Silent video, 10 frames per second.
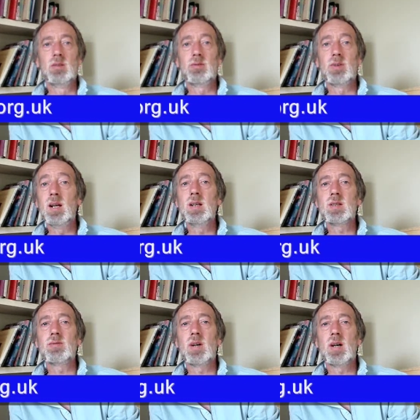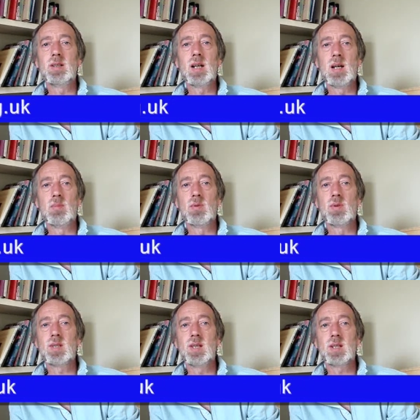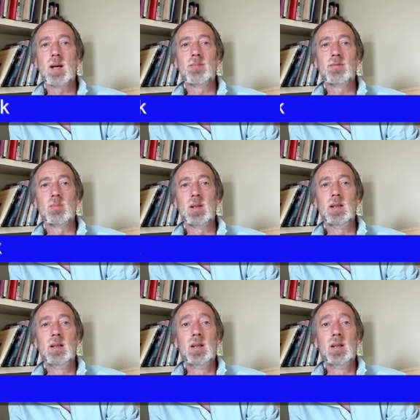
Failure to find a label that sits comfortably